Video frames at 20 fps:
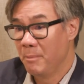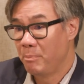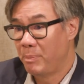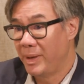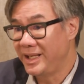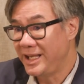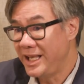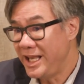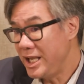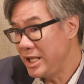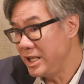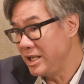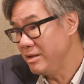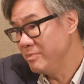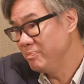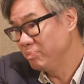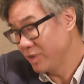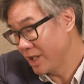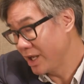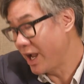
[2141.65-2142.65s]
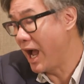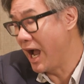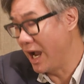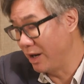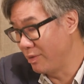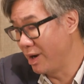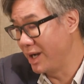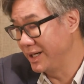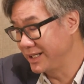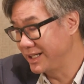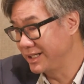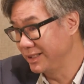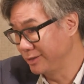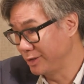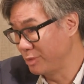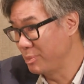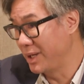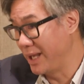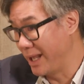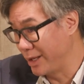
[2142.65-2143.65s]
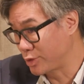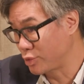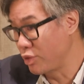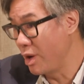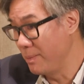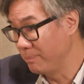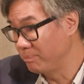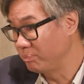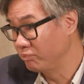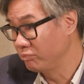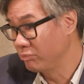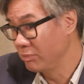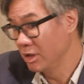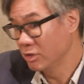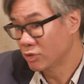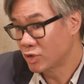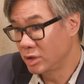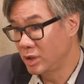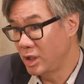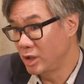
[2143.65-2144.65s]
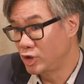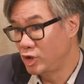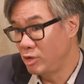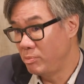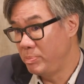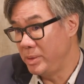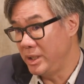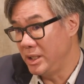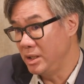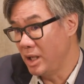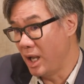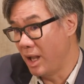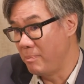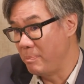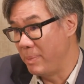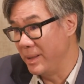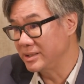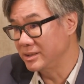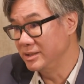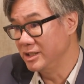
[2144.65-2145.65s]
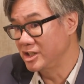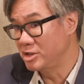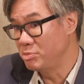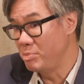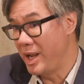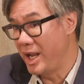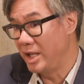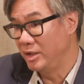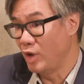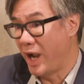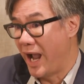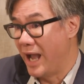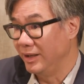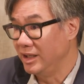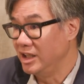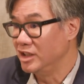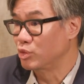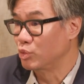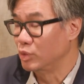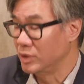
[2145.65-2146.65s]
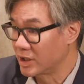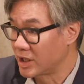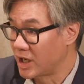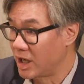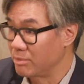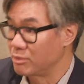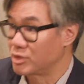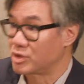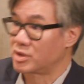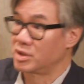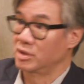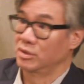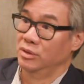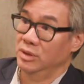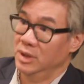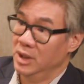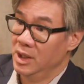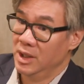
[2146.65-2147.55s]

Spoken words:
But he, ironic, a little bit like Trump, turned out to be a businessman, at least when it comes to,